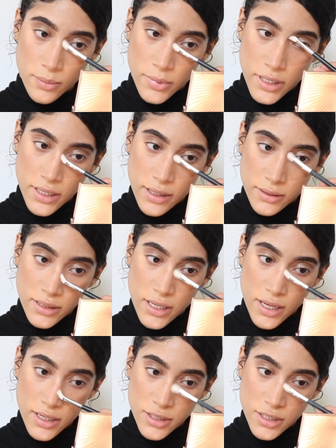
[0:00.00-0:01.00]
Blend out the
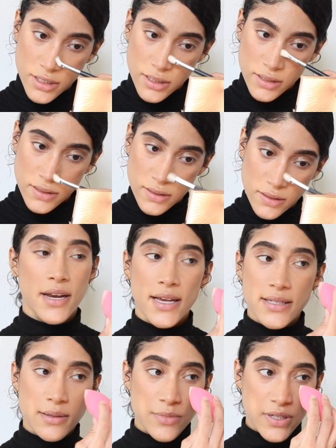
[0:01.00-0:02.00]
edges.
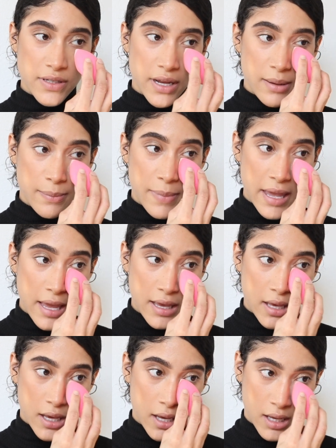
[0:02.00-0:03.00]
Next, I'm just gonna
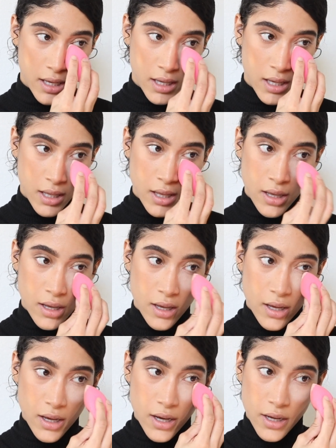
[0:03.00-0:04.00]
bake
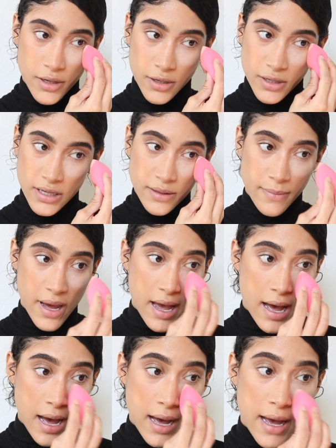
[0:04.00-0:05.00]
underneath my
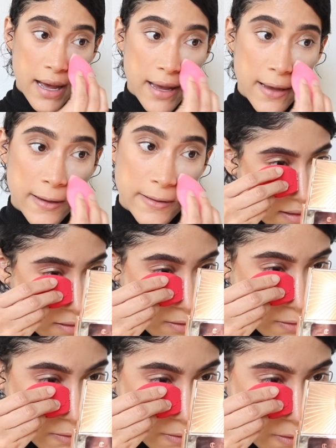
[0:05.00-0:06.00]
eyes and
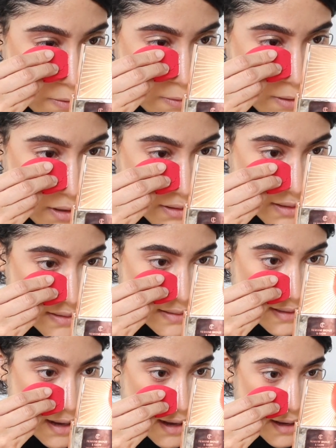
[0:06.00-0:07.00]
also on the
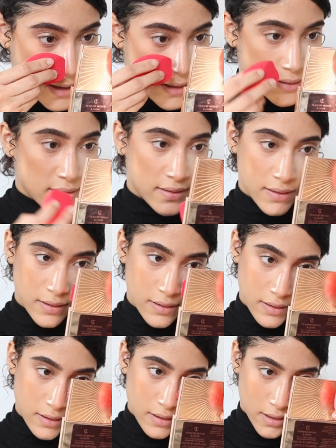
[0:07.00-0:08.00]
sides
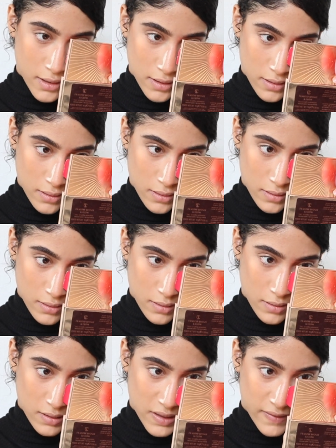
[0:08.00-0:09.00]

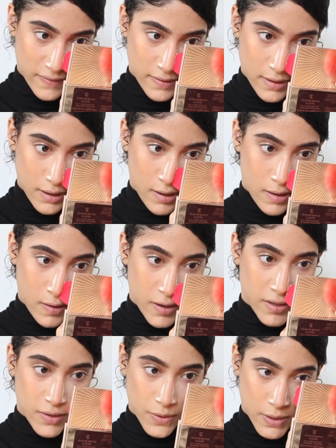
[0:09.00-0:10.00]
of the
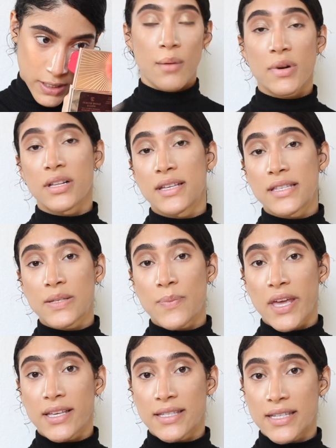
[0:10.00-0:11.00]
contour. I'm gonna let this
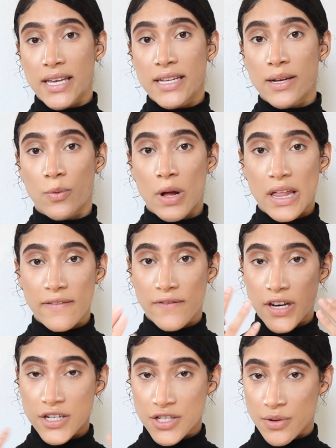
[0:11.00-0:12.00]
bake sit while I
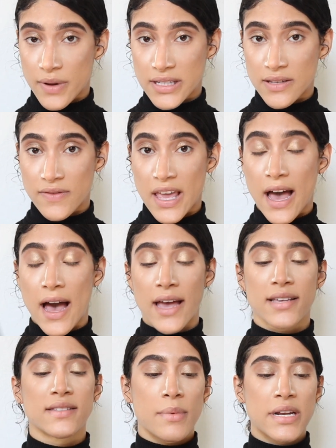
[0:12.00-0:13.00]
finish the rest of the
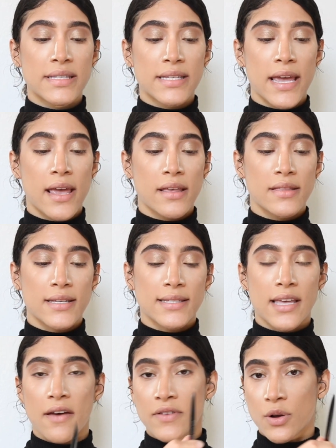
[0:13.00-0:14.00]
eyes. I'm gonna take this
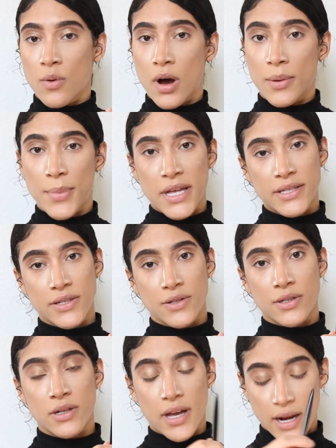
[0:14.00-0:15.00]
Kevyn Aucoin
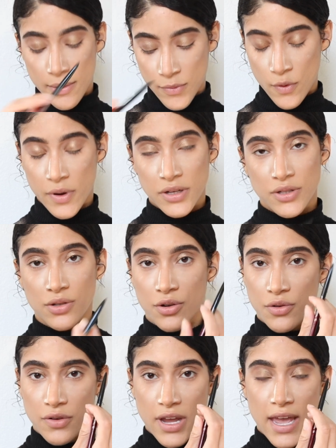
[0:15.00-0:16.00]
pencil and I'm going to
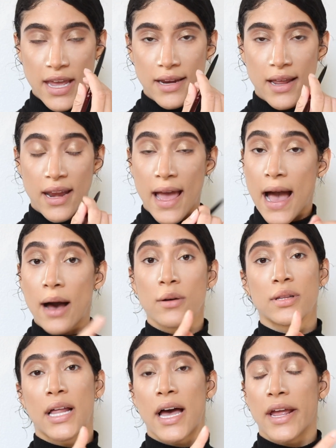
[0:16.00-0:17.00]
create an
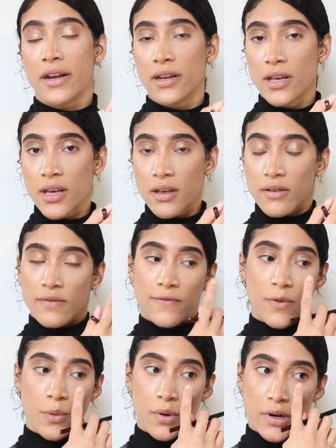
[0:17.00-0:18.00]
outline
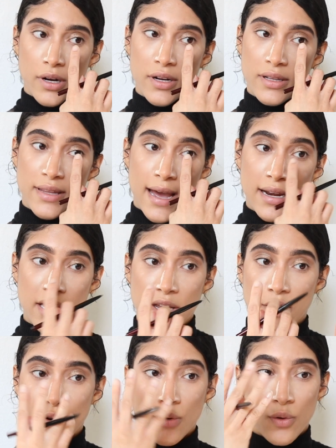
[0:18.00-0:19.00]
for that
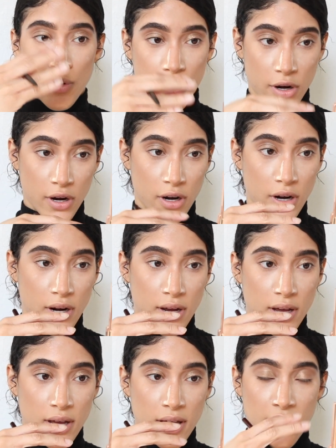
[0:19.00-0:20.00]
inner corner
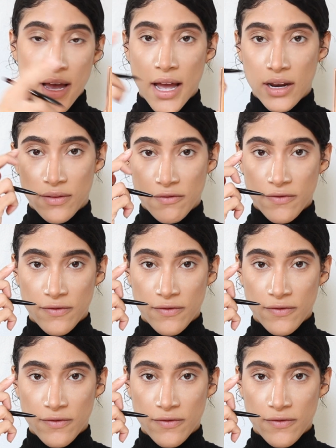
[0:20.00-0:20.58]
kind of